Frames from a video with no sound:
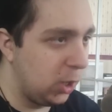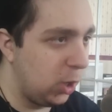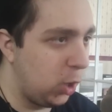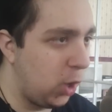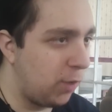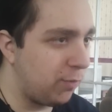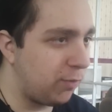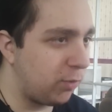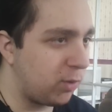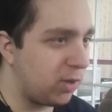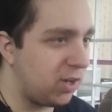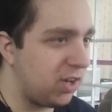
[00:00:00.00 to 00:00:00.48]

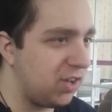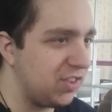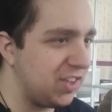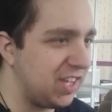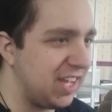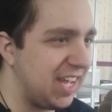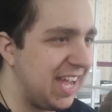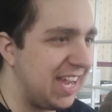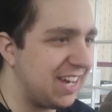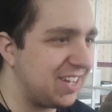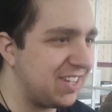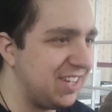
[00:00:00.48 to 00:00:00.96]
Overall,
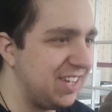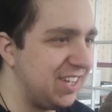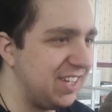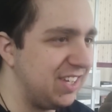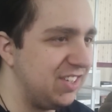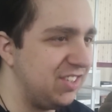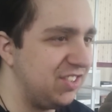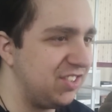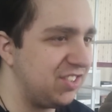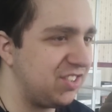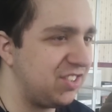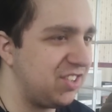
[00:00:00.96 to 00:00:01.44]
the acting
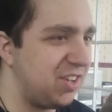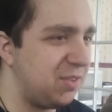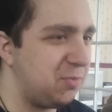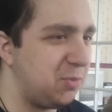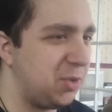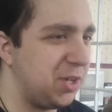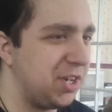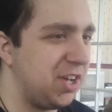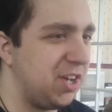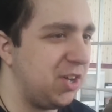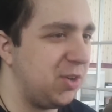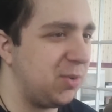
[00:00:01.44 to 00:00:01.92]
is
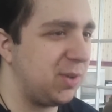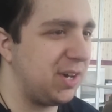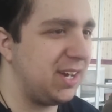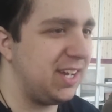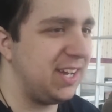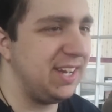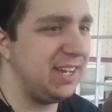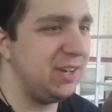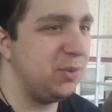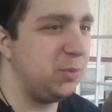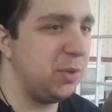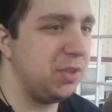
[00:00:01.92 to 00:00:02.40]
somewhat
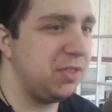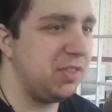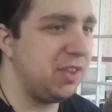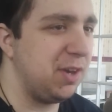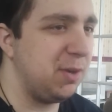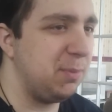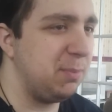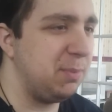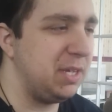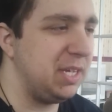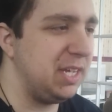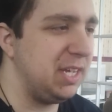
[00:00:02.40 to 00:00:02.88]
alright, with
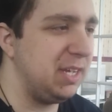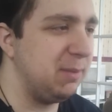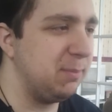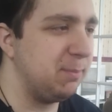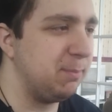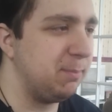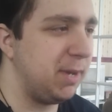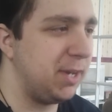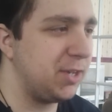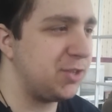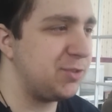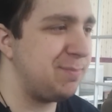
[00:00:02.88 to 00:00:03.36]
there
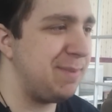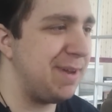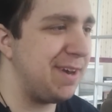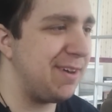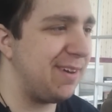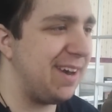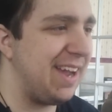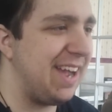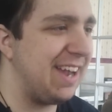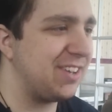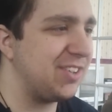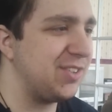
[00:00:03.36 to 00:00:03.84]
being much
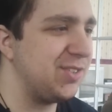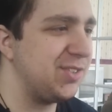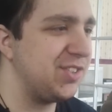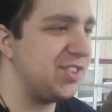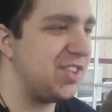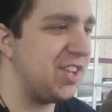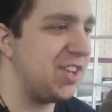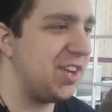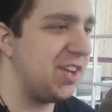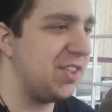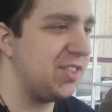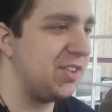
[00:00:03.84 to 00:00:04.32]
better actors
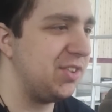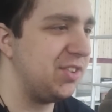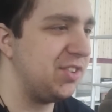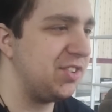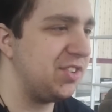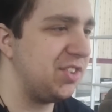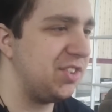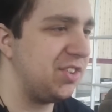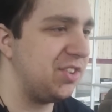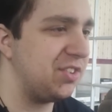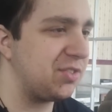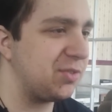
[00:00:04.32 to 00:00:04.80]
than
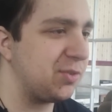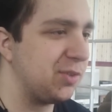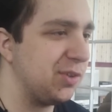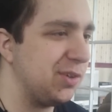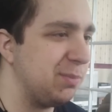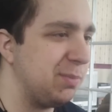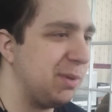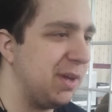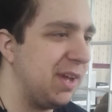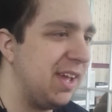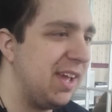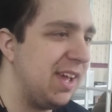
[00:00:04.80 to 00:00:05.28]
others in this
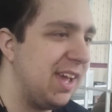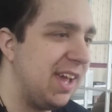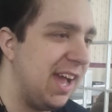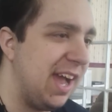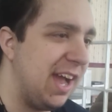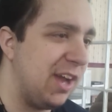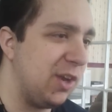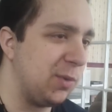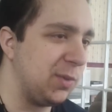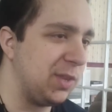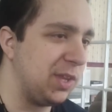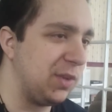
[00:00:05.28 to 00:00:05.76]
group,
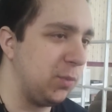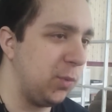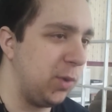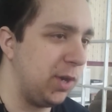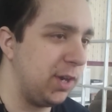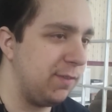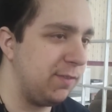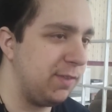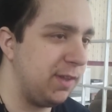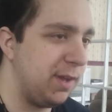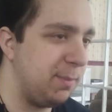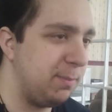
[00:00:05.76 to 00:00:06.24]
and only
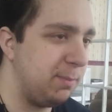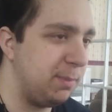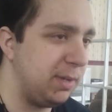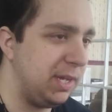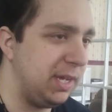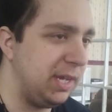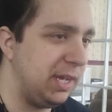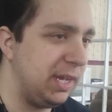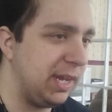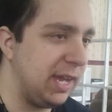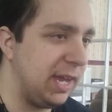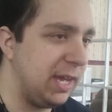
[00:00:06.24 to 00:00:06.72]
one of them
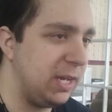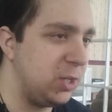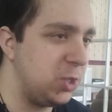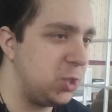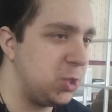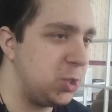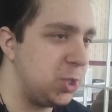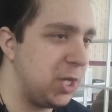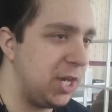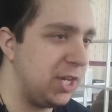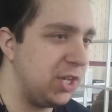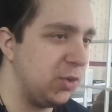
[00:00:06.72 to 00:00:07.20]
being a
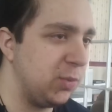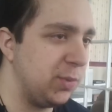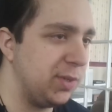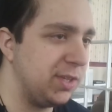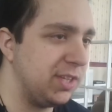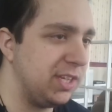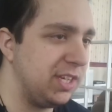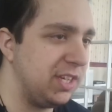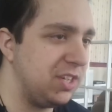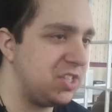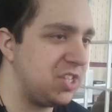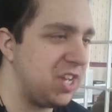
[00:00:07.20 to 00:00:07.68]

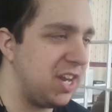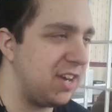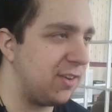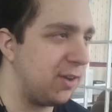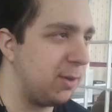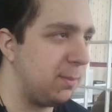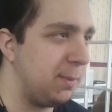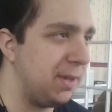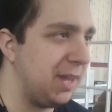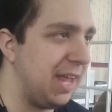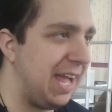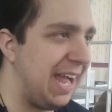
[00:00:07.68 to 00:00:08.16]
genuinely
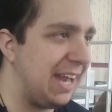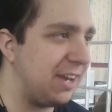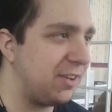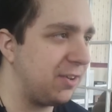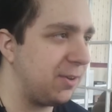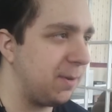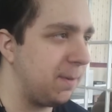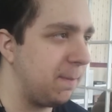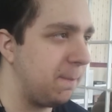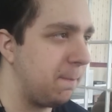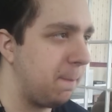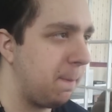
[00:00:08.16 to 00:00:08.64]
terrible
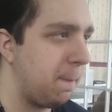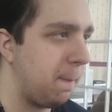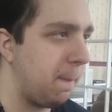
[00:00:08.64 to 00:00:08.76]
actor.